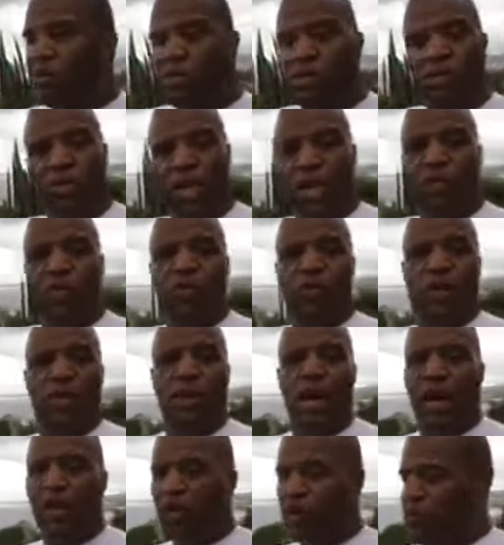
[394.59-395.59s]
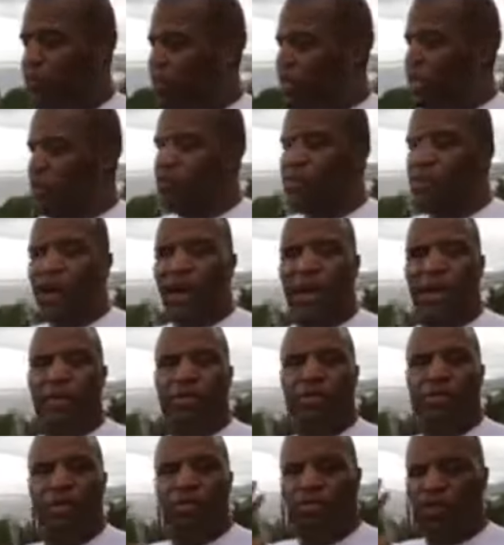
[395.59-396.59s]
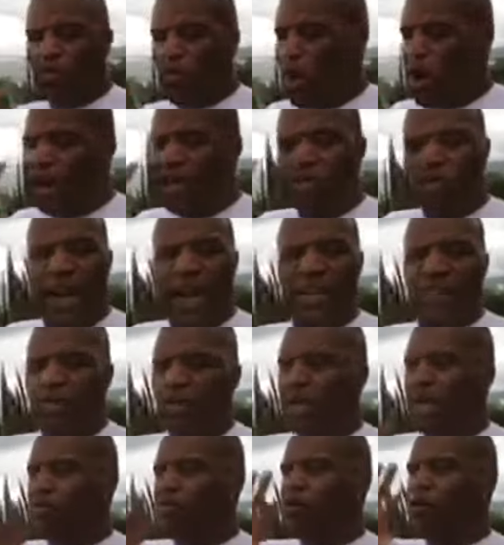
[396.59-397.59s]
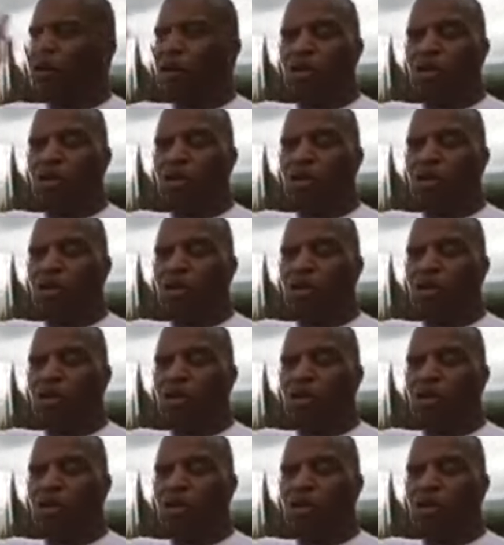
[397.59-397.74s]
well, a friend of mine, again, very smart, attractive, whatever,